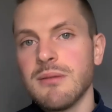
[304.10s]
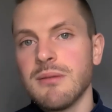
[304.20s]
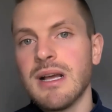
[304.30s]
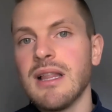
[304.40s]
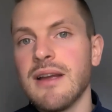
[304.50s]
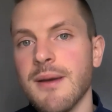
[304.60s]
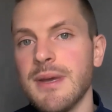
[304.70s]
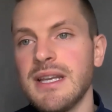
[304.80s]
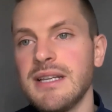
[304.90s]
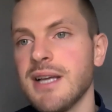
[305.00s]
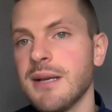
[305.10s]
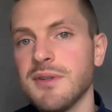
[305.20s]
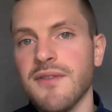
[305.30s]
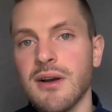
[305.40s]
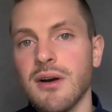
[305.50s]
in my life that many times
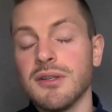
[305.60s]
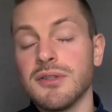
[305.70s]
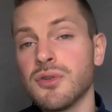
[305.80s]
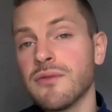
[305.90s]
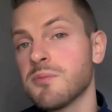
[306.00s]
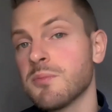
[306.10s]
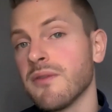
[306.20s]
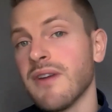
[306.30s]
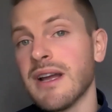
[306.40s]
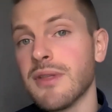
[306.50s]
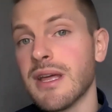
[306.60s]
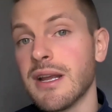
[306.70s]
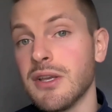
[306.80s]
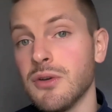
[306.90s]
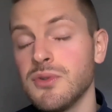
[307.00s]
if I call a service provider that I
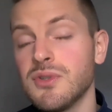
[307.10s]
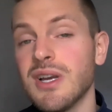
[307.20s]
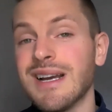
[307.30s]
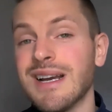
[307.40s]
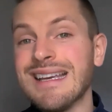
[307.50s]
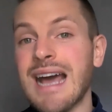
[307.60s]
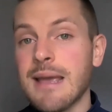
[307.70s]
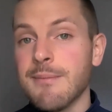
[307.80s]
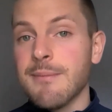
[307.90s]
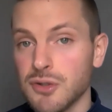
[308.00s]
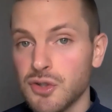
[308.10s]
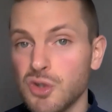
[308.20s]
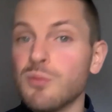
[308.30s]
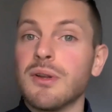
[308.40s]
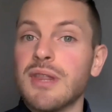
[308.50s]
use, again, I am a
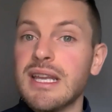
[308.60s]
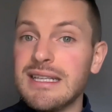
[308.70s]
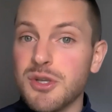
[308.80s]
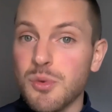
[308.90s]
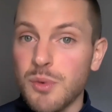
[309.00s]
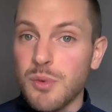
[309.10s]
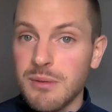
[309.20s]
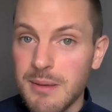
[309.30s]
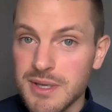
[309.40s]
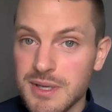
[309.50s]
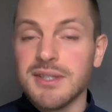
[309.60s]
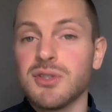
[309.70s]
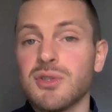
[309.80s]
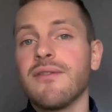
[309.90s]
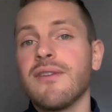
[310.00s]
consumer. They need to win my business.
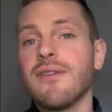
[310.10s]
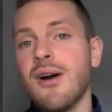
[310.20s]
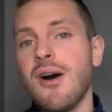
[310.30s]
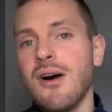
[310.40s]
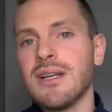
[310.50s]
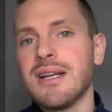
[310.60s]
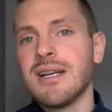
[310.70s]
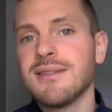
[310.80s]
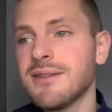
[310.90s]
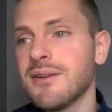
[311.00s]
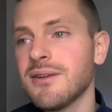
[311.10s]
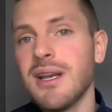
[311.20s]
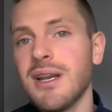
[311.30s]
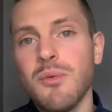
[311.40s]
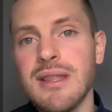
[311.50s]
So if I call and I say, is there any
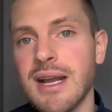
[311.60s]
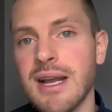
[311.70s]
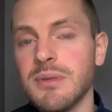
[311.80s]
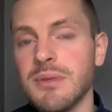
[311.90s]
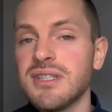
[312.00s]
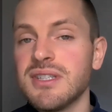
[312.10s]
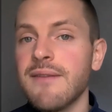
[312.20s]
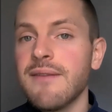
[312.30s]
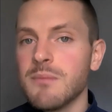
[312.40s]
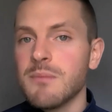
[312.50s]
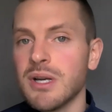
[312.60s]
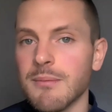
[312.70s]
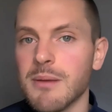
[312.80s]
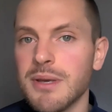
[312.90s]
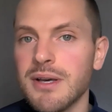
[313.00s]
way that I could be saving money on my
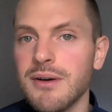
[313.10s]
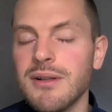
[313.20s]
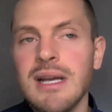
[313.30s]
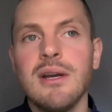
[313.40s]
bill?